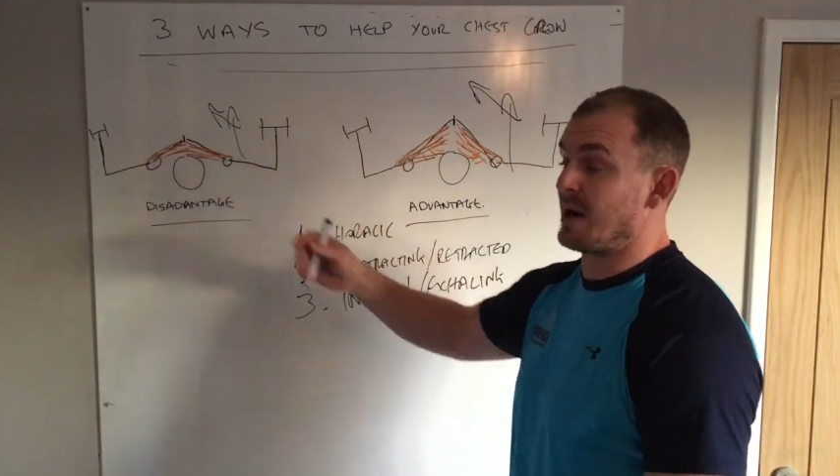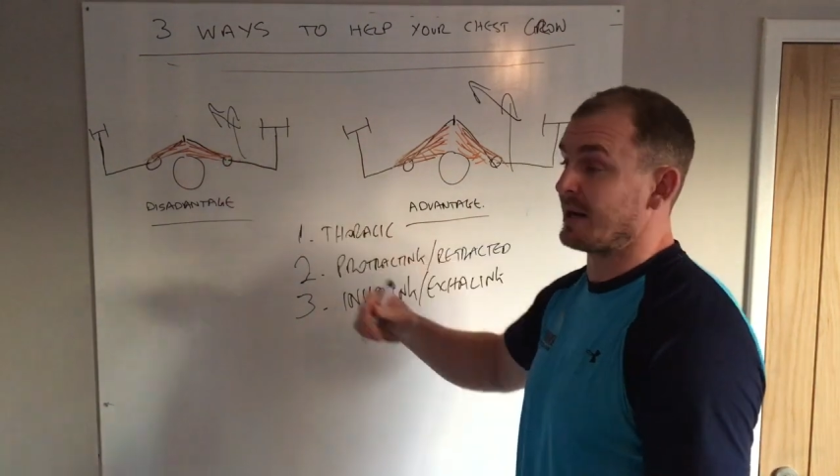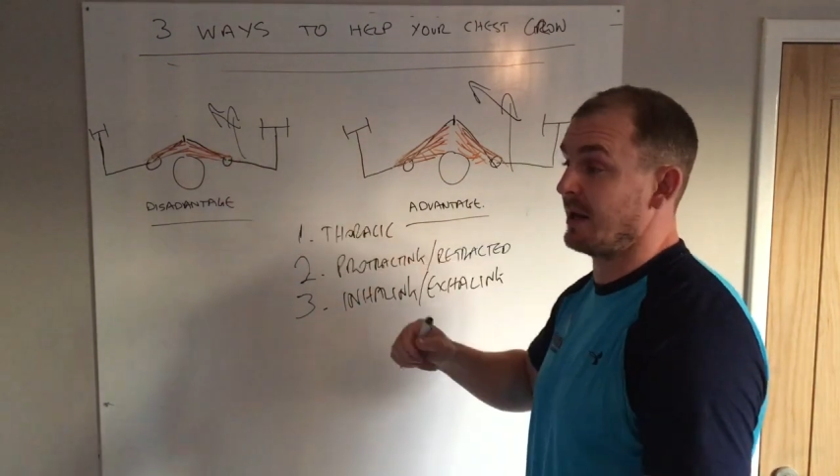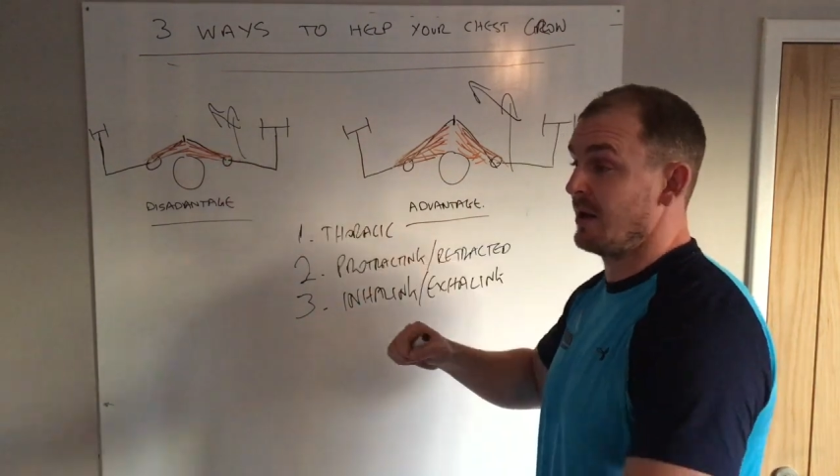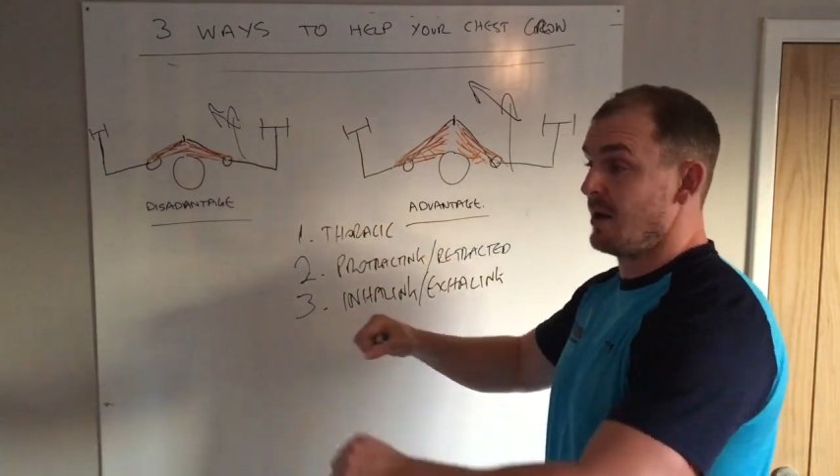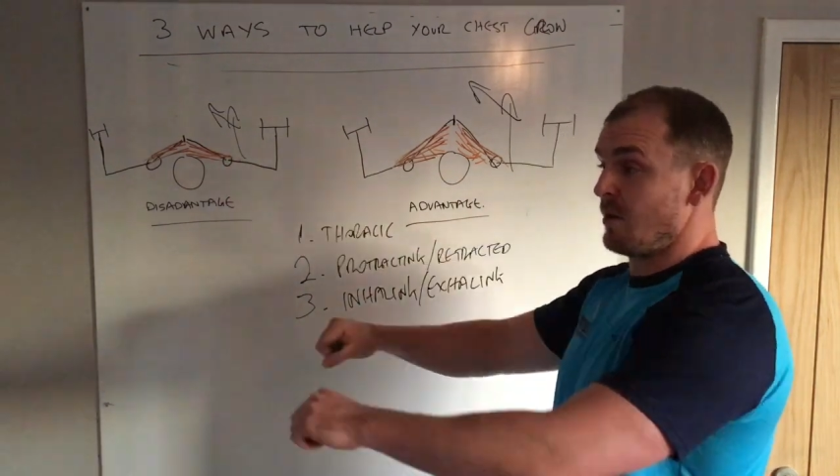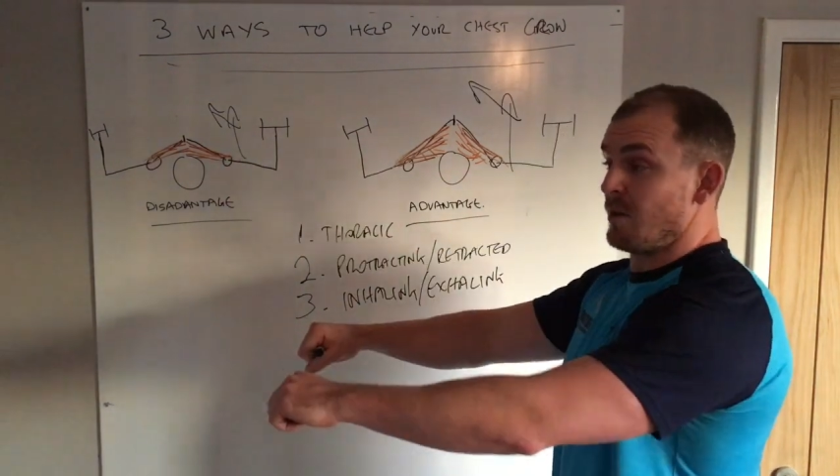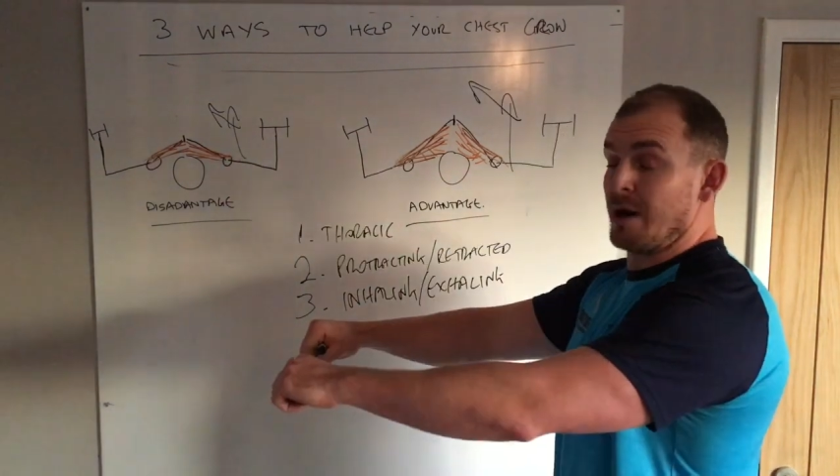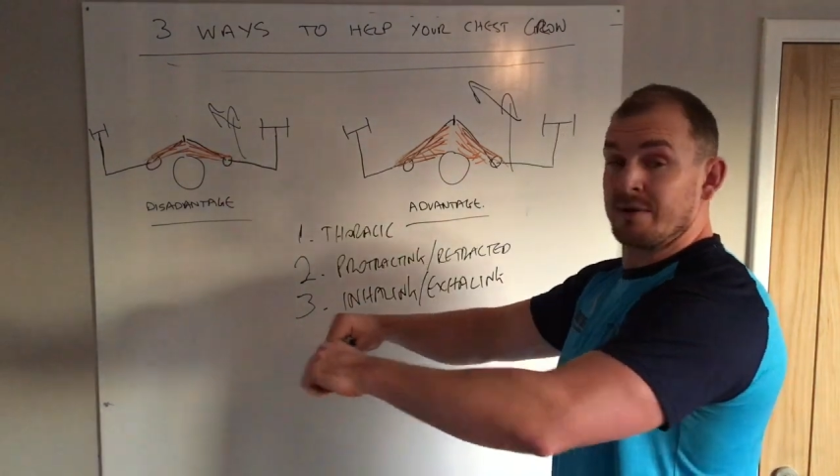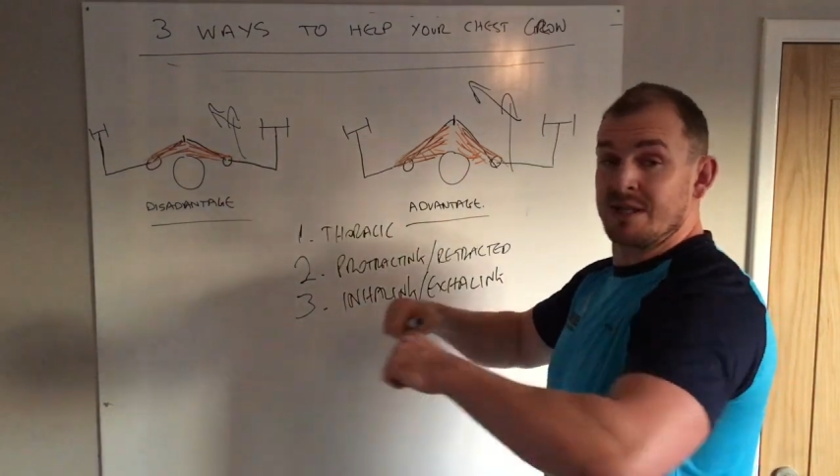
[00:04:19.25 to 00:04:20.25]
bracket.
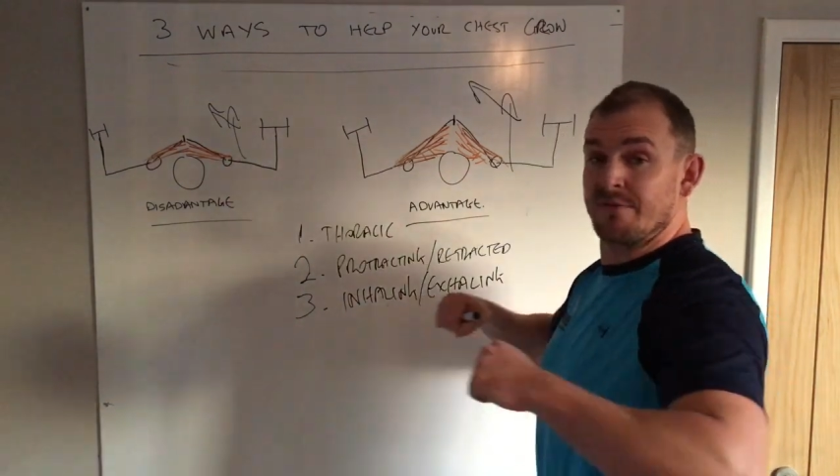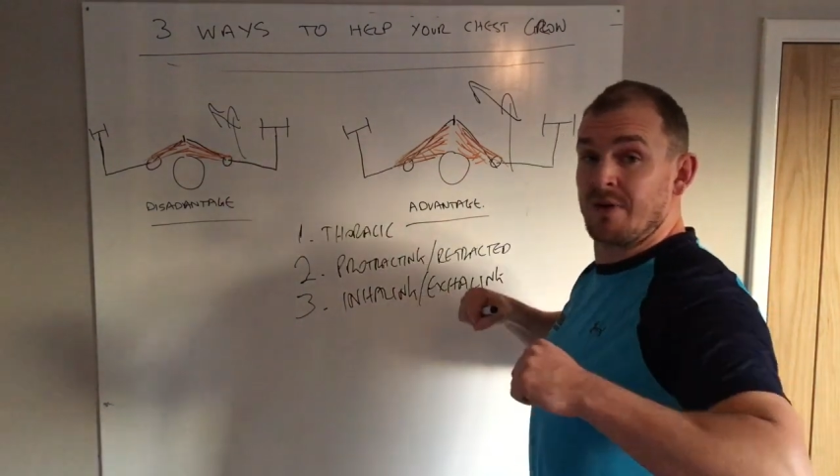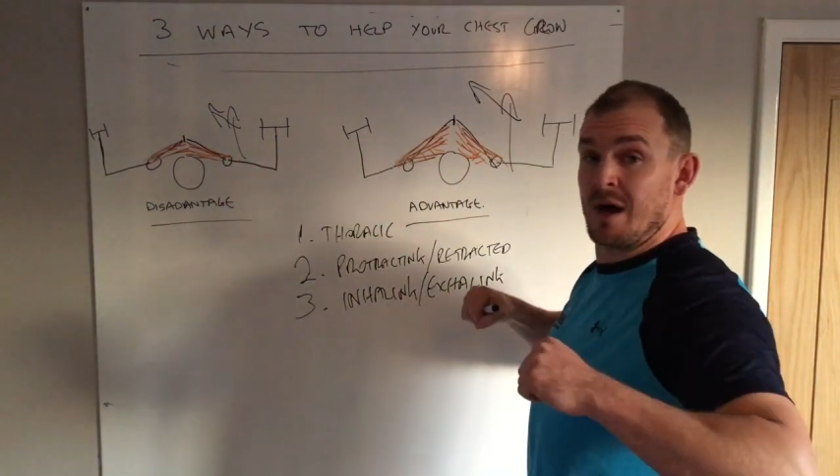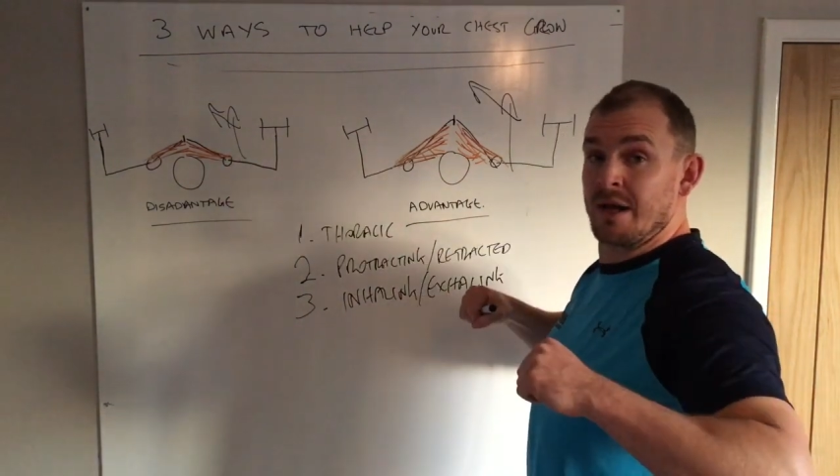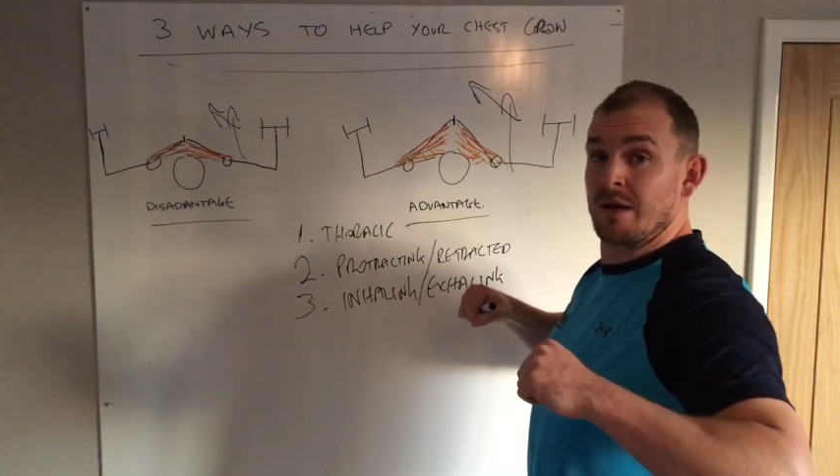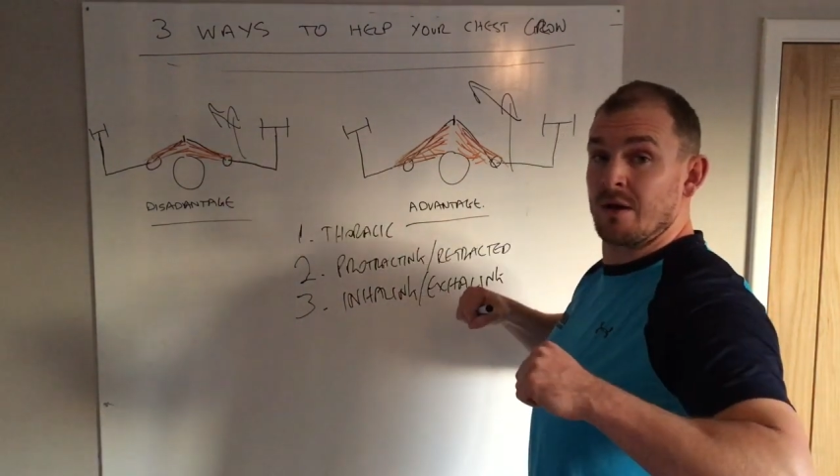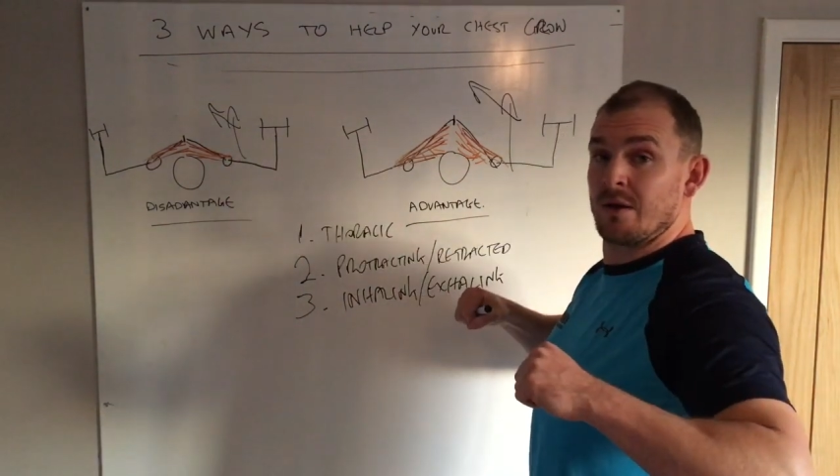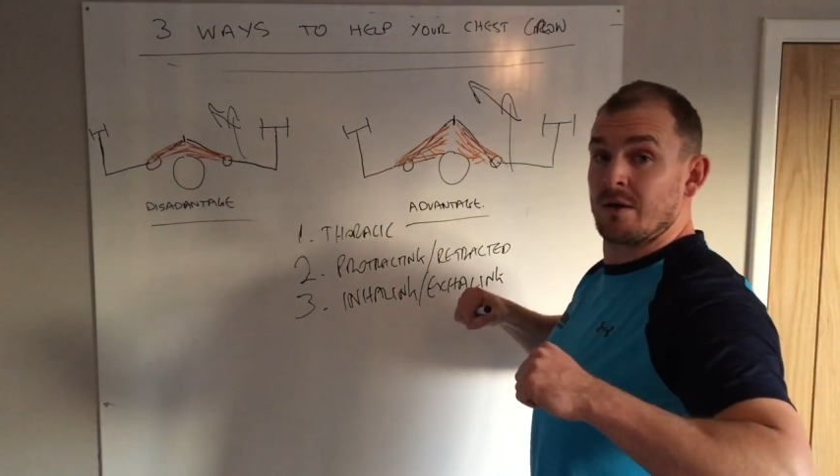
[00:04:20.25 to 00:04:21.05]
Whereas if I